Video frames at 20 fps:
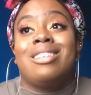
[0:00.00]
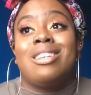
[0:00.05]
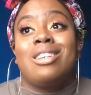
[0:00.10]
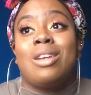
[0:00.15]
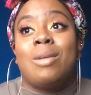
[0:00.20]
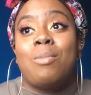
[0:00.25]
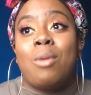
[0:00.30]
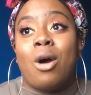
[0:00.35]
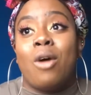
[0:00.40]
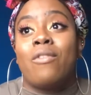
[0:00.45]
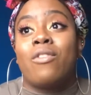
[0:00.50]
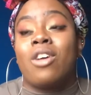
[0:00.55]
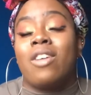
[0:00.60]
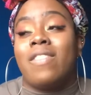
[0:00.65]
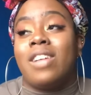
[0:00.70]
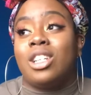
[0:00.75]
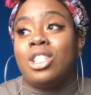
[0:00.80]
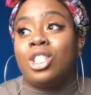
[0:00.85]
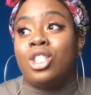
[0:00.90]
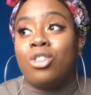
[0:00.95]
you both got
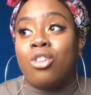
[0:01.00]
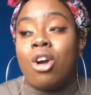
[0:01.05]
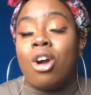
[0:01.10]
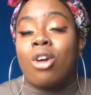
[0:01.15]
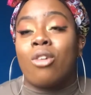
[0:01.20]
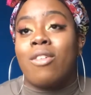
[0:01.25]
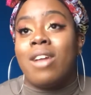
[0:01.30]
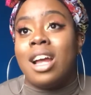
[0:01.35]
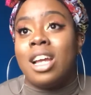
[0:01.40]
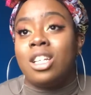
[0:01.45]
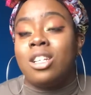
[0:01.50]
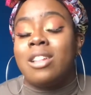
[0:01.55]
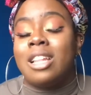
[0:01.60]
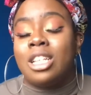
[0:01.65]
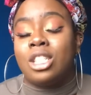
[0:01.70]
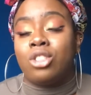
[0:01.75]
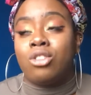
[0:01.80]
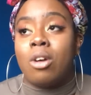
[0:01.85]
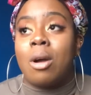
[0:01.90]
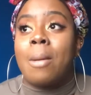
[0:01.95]
that strong relationship,
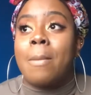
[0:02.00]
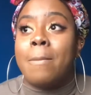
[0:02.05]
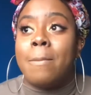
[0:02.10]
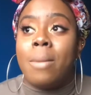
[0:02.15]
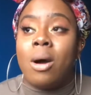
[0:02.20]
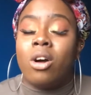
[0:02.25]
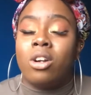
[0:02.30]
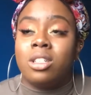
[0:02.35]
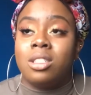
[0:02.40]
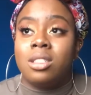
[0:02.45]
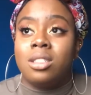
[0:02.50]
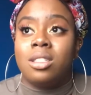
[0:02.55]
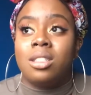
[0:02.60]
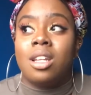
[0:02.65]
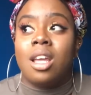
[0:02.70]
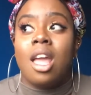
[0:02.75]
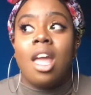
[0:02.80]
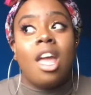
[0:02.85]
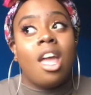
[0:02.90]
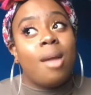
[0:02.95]
that strong
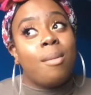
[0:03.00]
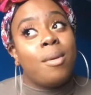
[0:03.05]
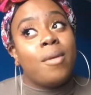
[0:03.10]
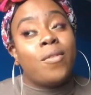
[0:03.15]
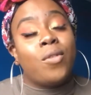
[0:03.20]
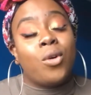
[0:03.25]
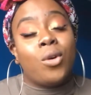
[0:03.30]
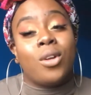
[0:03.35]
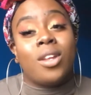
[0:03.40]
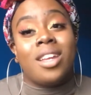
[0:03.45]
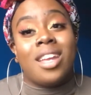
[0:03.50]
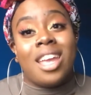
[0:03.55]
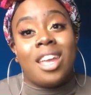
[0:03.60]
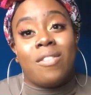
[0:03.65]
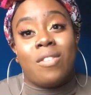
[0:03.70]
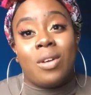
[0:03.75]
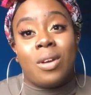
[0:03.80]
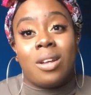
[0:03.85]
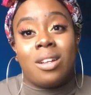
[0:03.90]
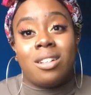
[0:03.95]
bond before you
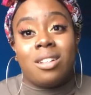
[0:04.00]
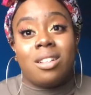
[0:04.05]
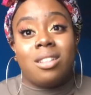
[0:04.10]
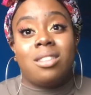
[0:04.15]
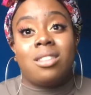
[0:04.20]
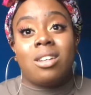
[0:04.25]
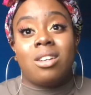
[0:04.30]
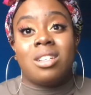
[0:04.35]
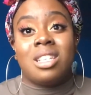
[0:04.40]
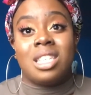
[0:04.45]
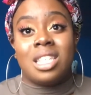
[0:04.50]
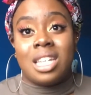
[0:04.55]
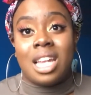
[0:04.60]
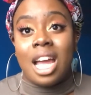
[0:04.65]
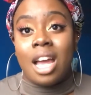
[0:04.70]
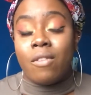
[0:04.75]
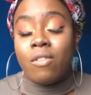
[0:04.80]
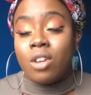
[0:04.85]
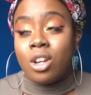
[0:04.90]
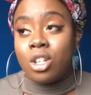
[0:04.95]
even consider
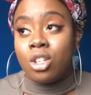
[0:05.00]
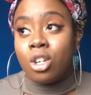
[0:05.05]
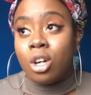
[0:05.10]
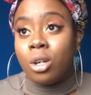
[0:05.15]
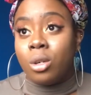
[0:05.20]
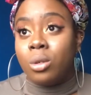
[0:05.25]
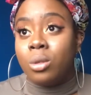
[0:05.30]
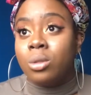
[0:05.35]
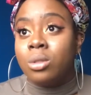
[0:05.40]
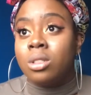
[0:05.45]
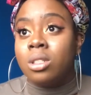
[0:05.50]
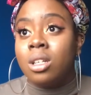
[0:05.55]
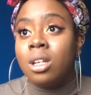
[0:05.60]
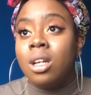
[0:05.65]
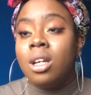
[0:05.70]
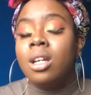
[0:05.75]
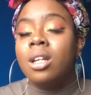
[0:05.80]
having a child